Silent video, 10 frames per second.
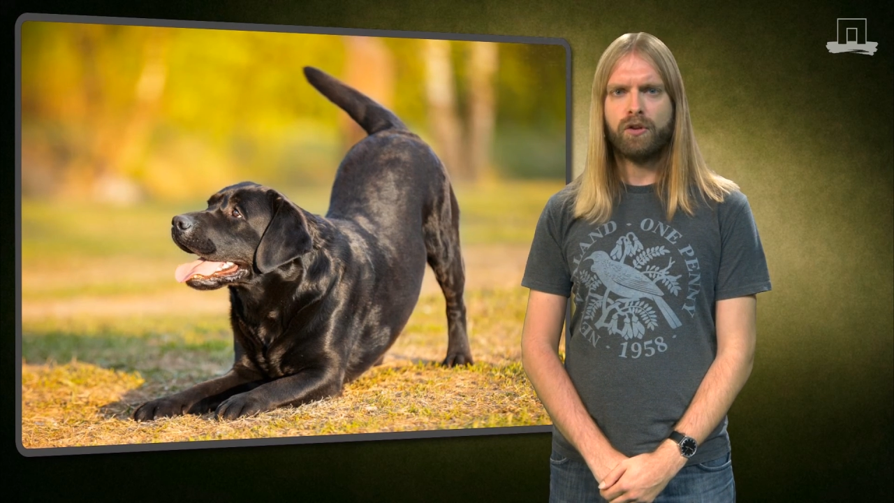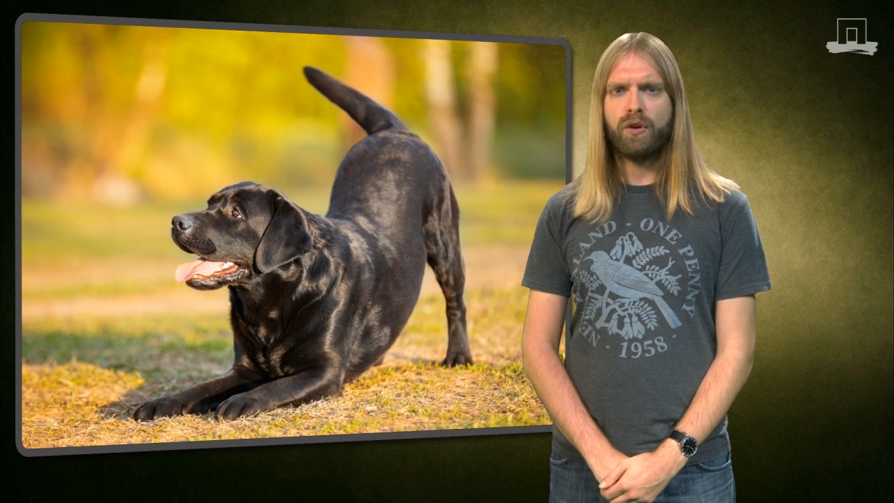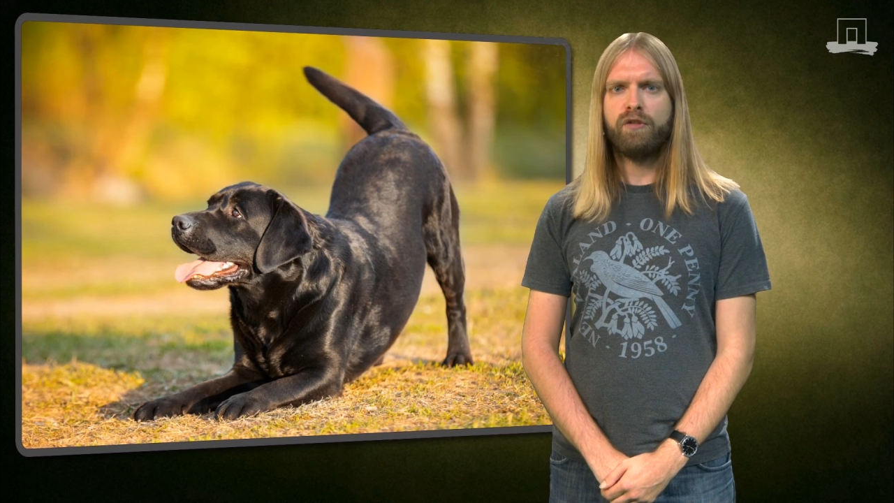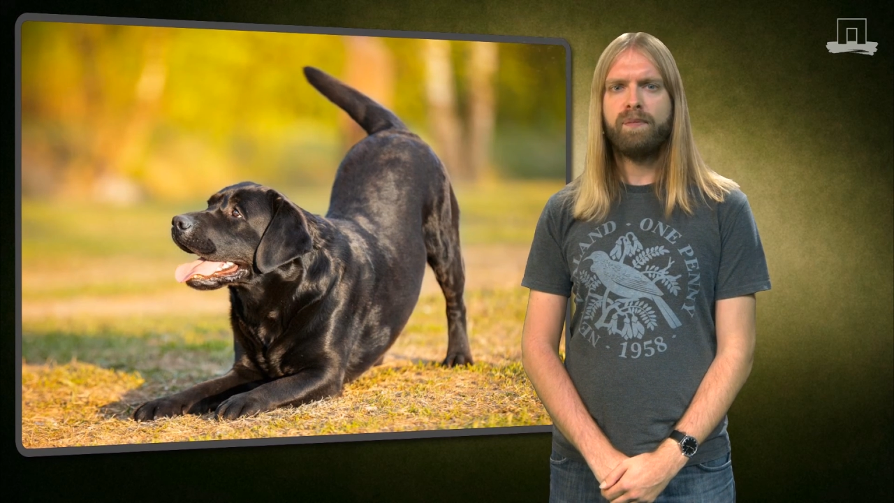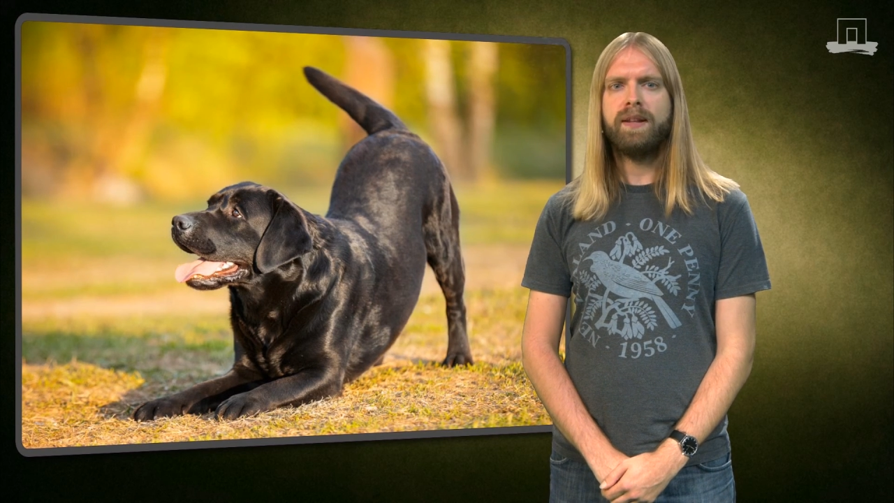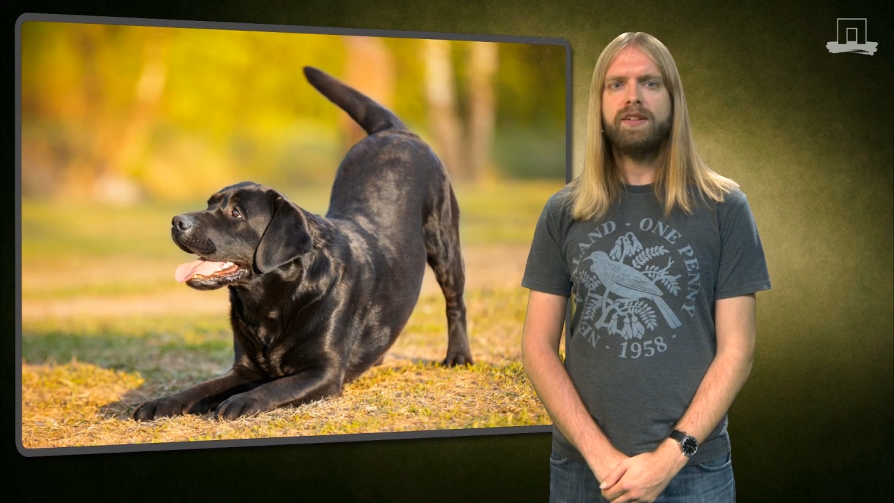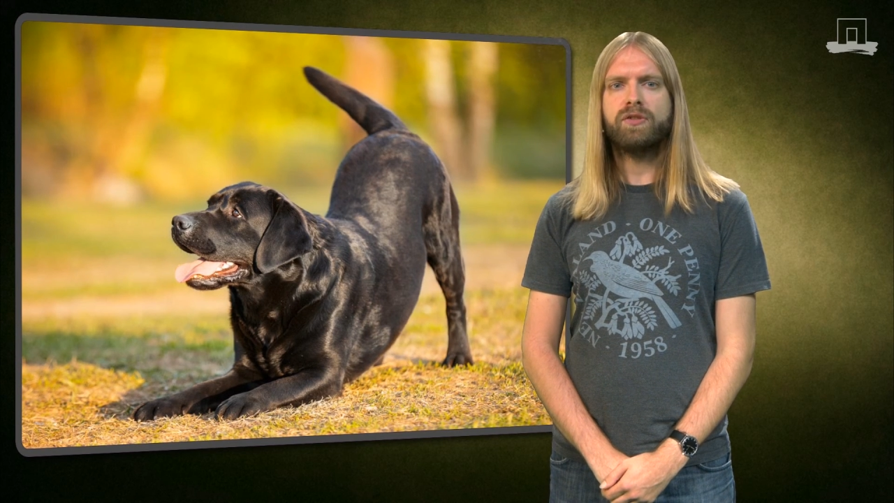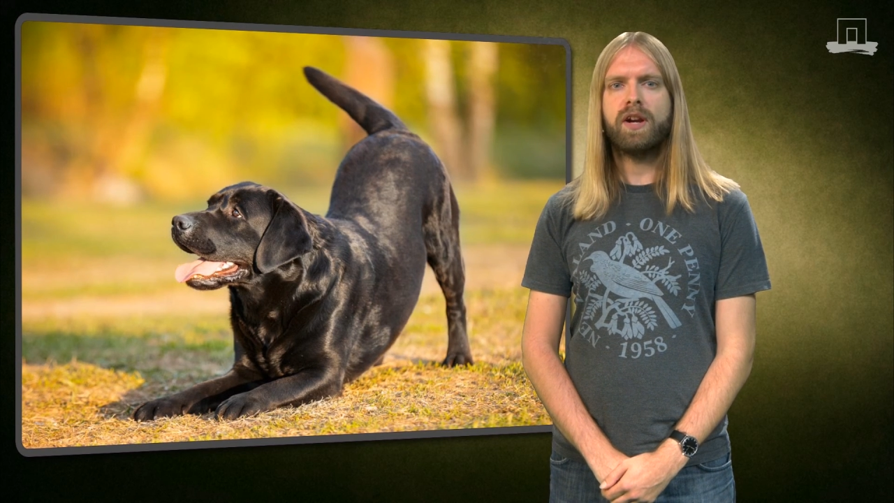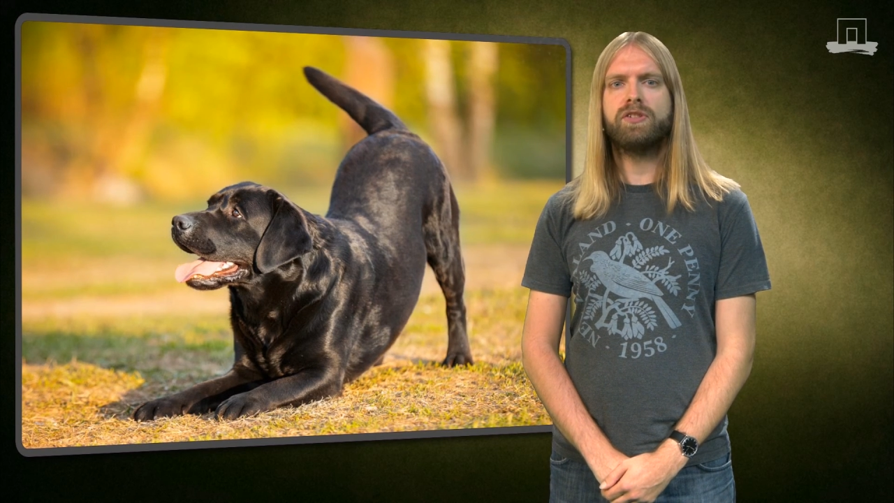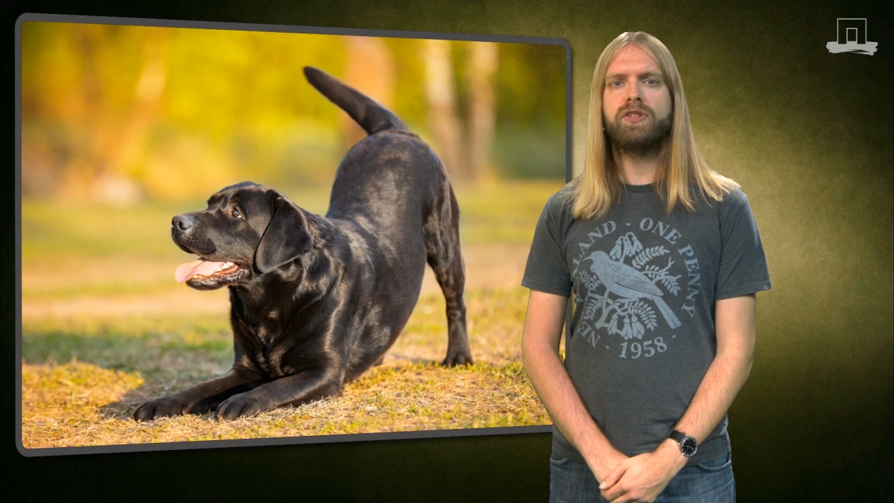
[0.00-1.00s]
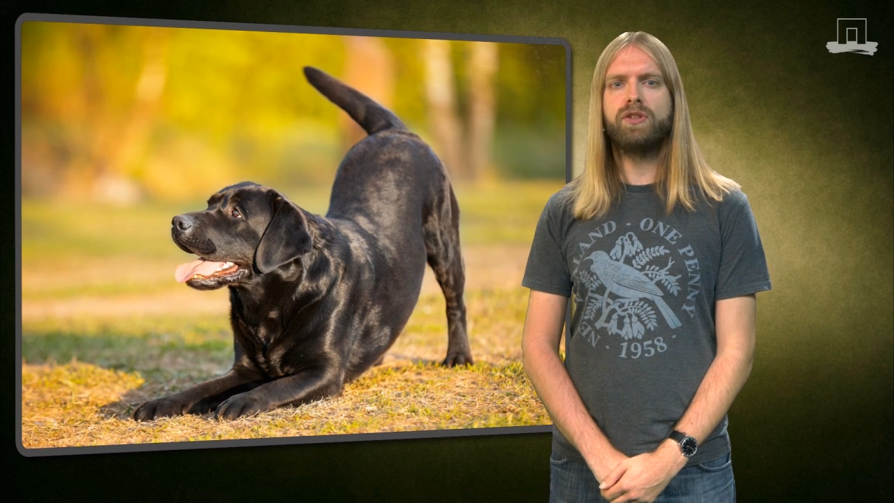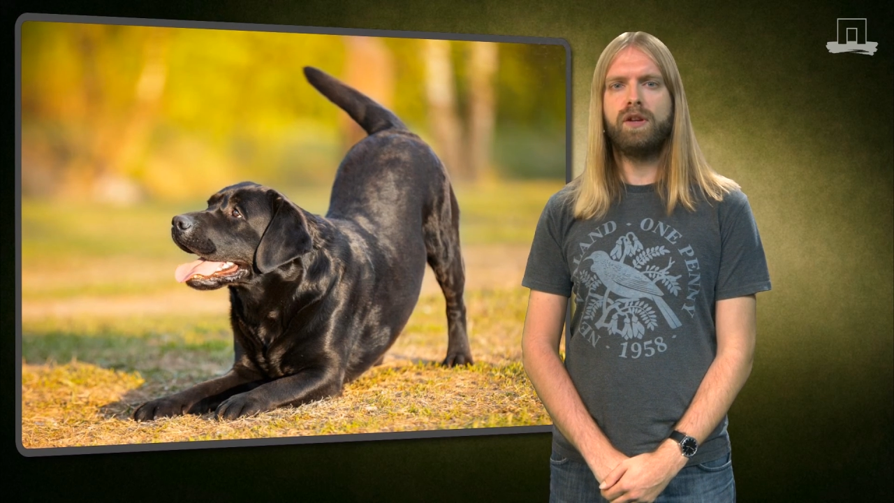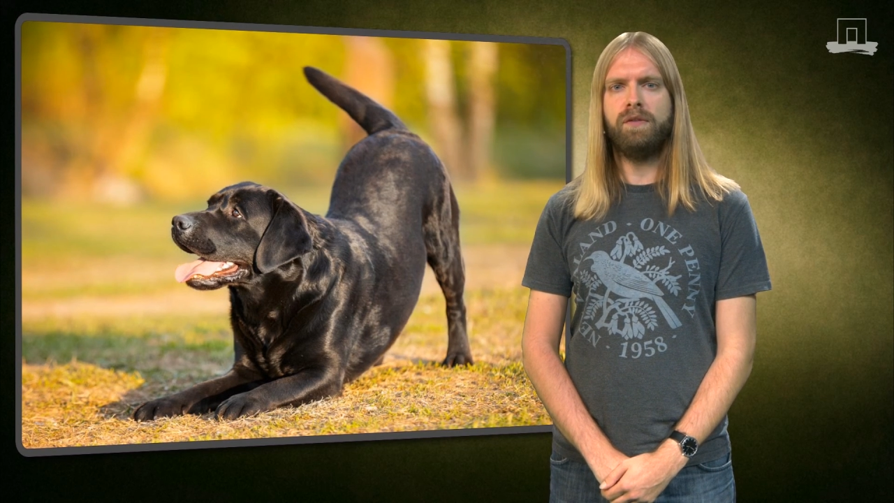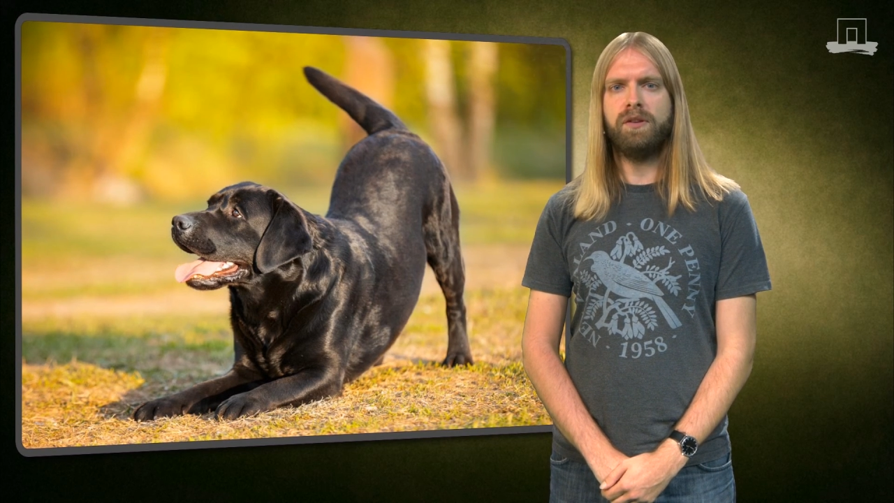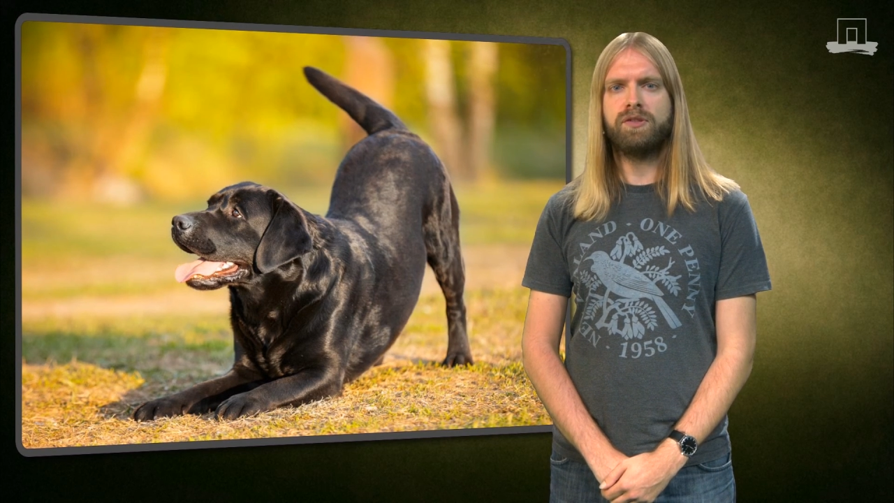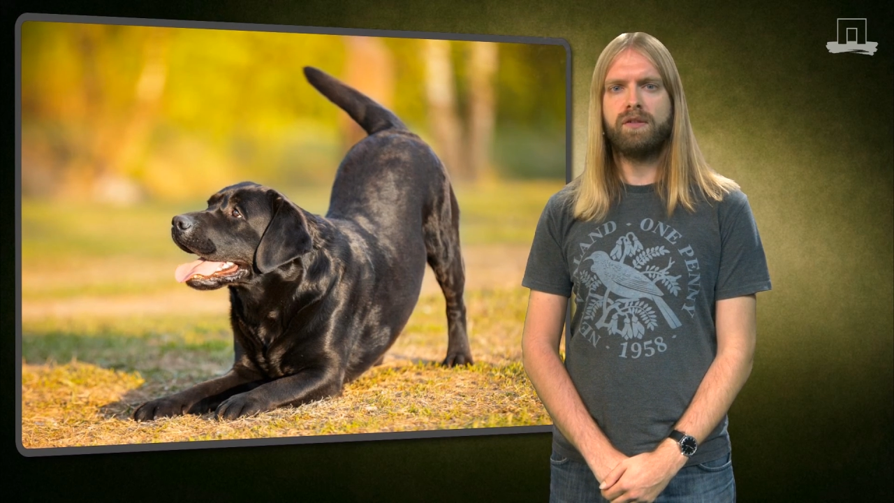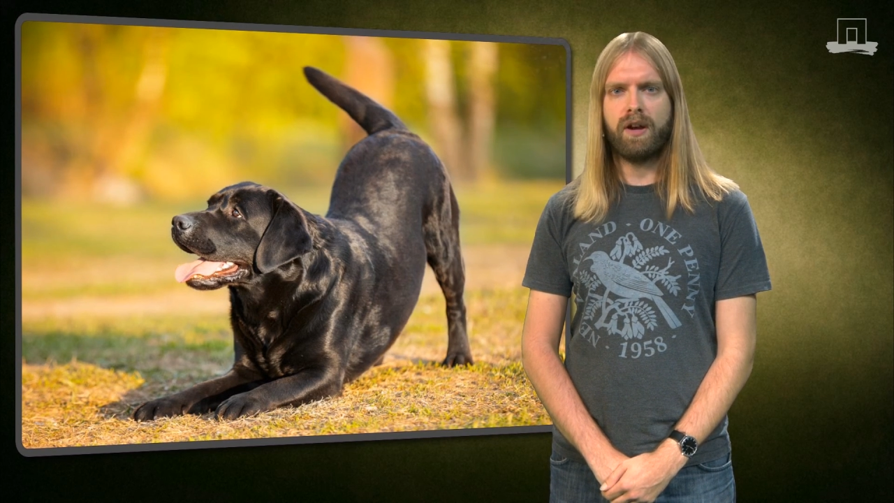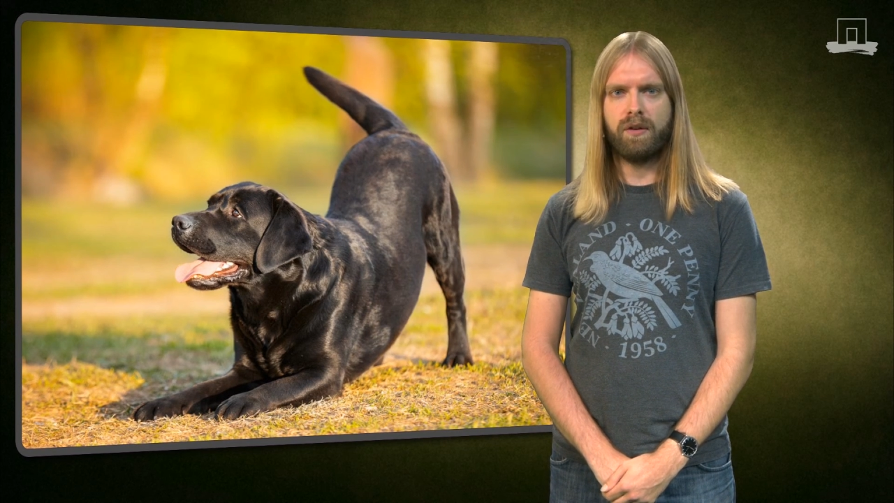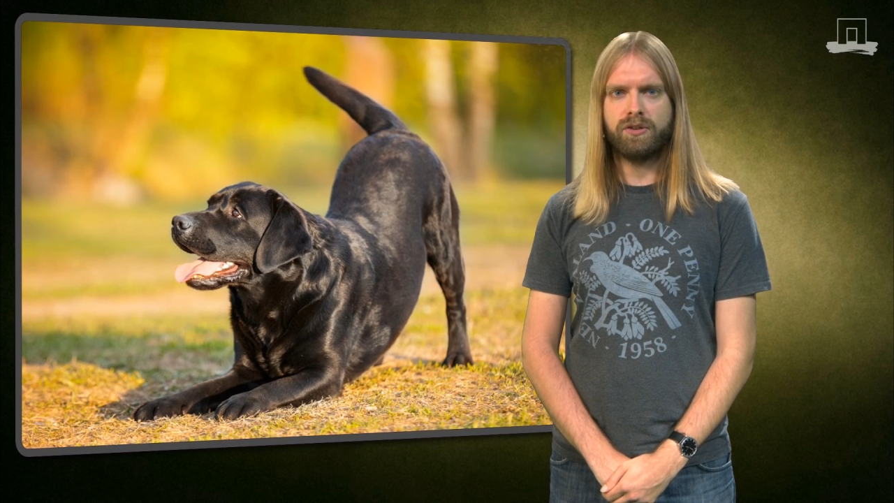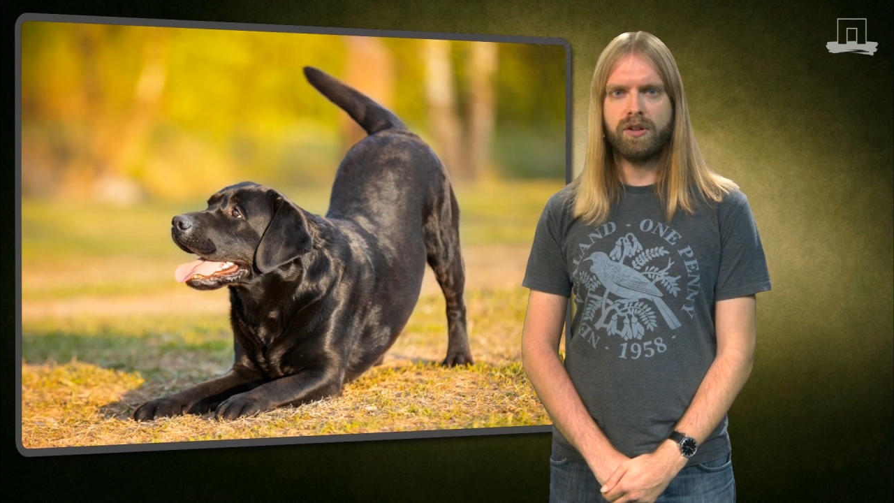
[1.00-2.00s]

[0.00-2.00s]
although I've barely scratched the surface of how